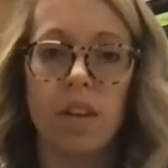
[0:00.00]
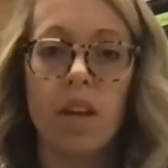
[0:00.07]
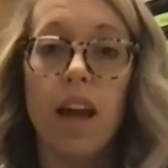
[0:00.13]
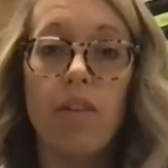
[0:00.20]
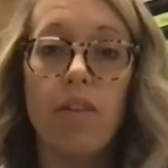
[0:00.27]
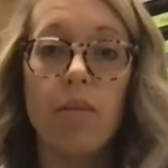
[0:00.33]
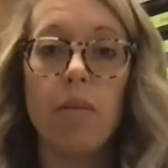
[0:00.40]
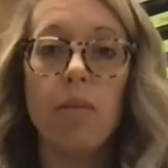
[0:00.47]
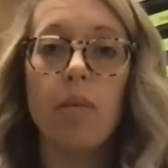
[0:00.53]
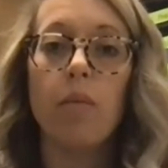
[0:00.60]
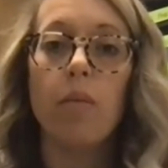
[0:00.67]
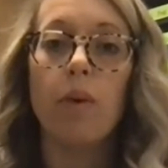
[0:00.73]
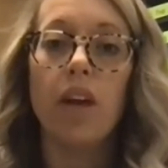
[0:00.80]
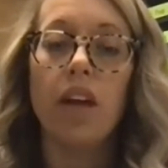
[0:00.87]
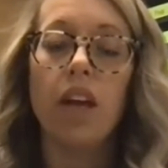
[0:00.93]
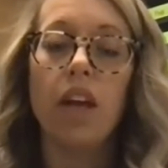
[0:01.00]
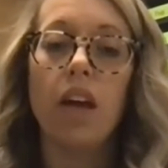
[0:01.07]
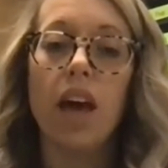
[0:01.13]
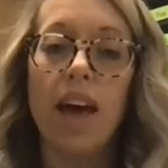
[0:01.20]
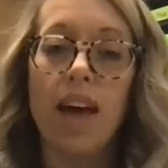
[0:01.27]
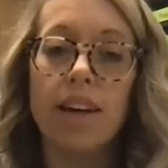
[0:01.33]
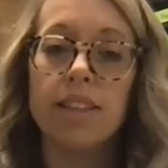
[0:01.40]
And remember, we
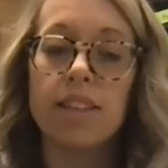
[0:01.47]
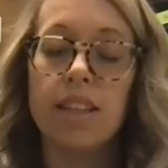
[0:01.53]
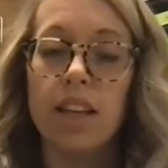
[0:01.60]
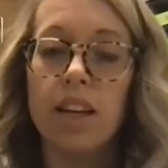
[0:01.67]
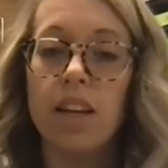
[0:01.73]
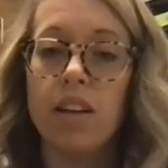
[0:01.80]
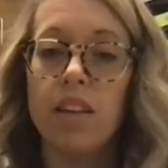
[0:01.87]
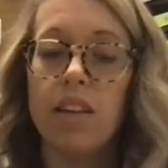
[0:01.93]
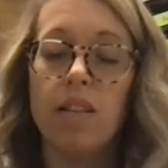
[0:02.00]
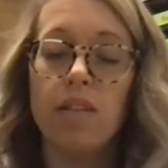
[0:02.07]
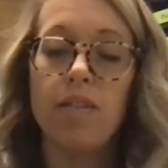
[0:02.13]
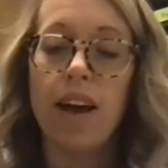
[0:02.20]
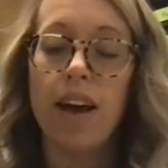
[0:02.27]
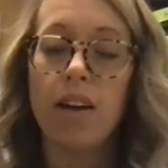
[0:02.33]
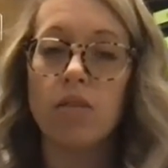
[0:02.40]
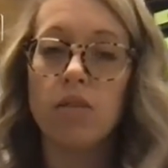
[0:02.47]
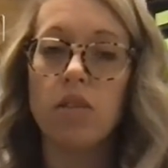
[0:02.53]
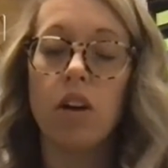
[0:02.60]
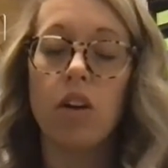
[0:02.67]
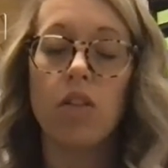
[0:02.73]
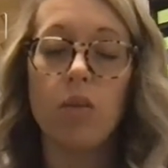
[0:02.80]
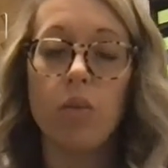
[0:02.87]
accent the vowel
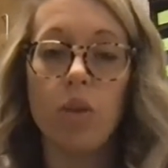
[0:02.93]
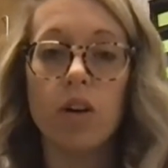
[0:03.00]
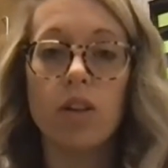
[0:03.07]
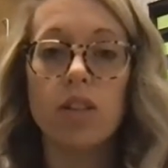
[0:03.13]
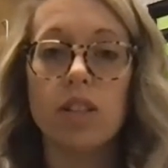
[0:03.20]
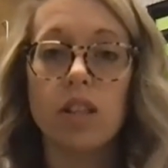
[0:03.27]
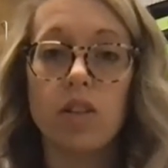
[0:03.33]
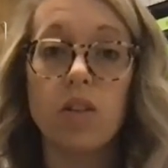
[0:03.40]
or the words,